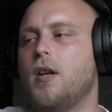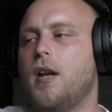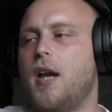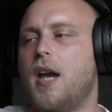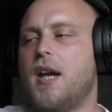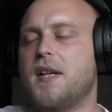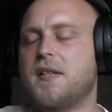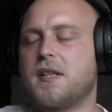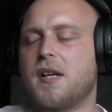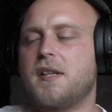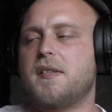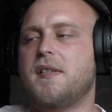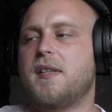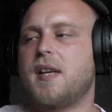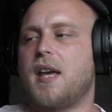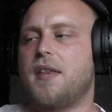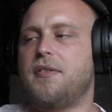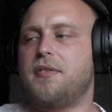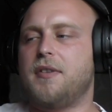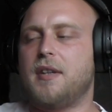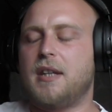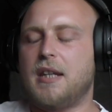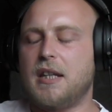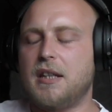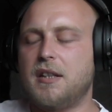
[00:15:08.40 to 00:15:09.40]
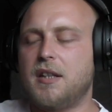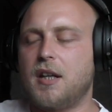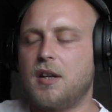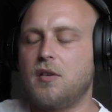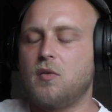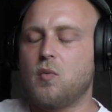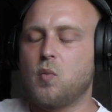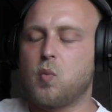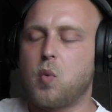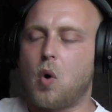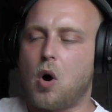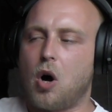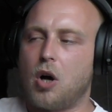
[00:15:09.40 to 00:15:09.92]
As I said, he
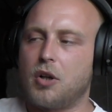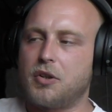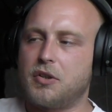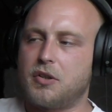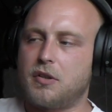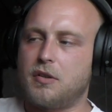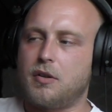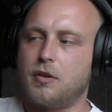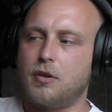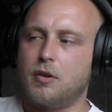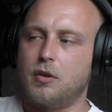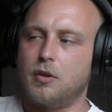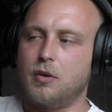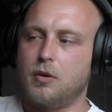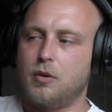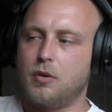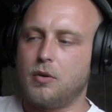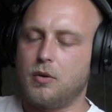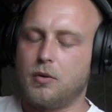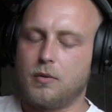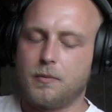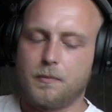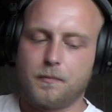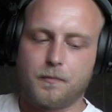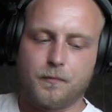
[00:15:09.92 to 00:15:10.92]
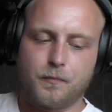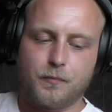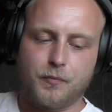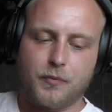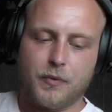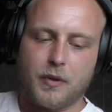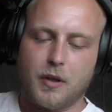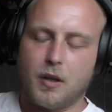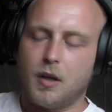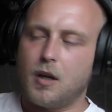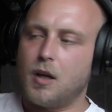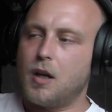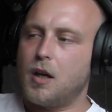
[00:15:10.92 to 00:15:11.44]
didn't want to
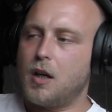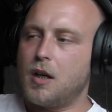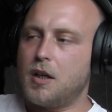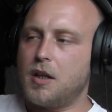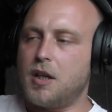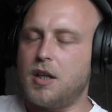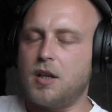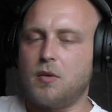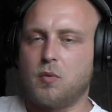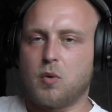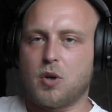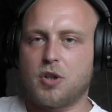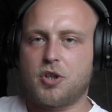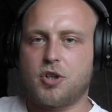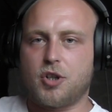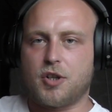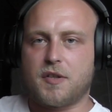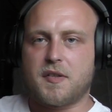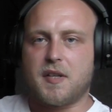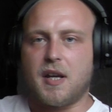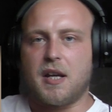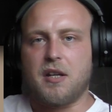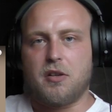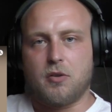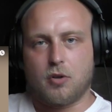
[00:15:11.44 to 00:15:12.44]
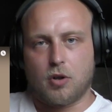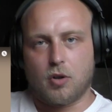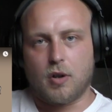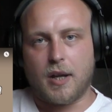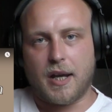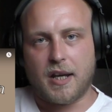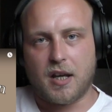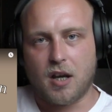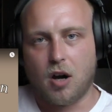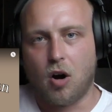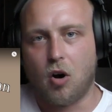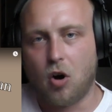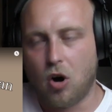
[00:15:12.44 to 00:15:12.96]
he was just saying, you know,
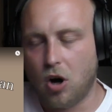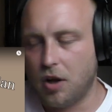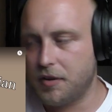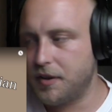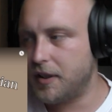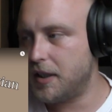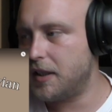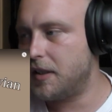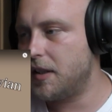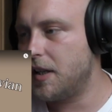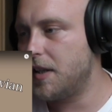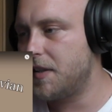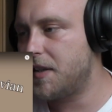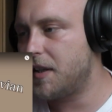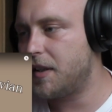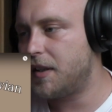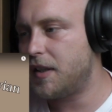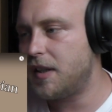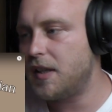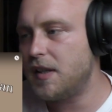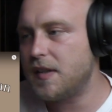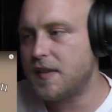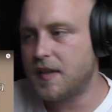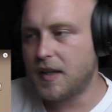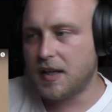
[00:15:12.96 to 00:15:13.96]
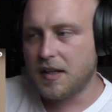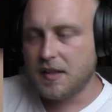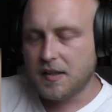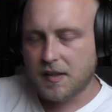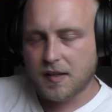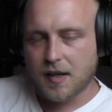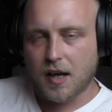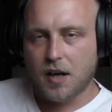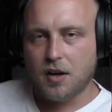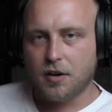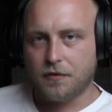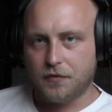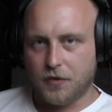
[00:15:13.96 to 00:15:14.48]
like all the ethnicities
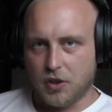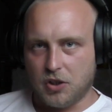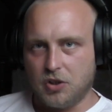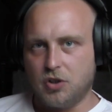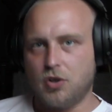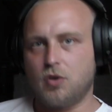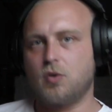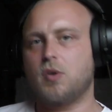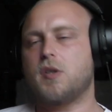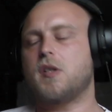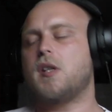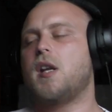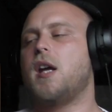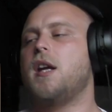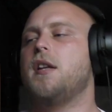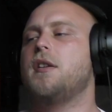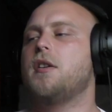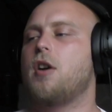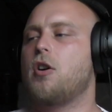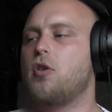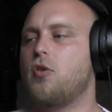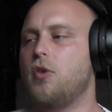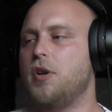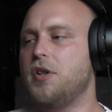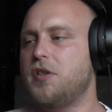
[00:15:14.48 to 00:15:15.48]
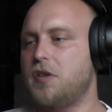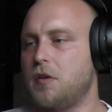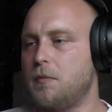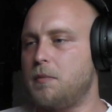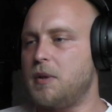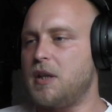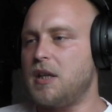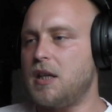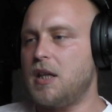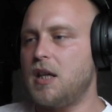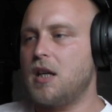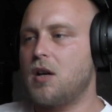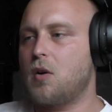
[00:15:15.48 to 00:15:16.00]
inside of the new state are going to
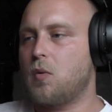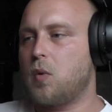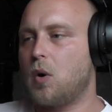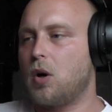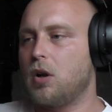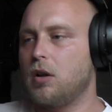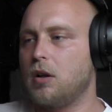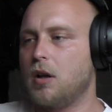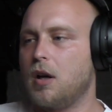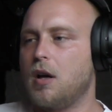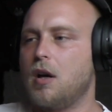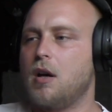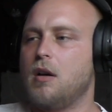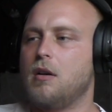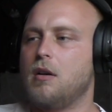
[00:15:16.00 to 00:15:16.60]
be equal.